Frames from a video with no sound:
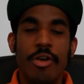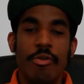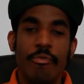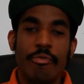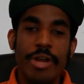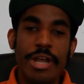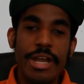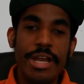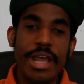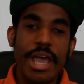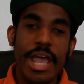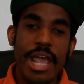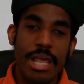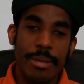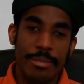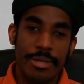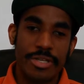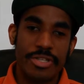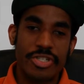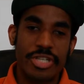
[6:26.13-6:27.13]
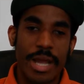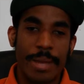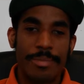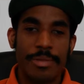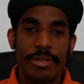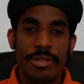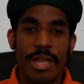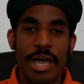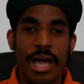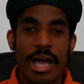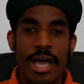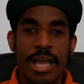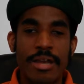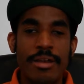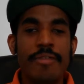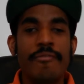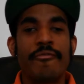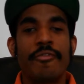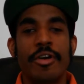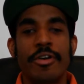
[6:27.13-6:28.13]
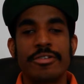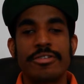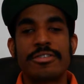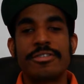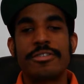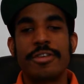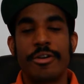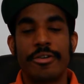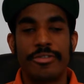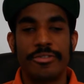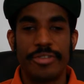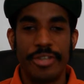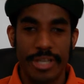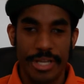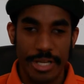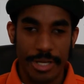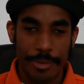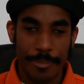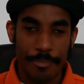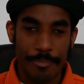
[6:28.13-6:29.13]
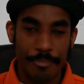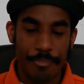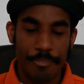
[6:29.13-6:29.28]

Read Amos chapter 9, verse 13.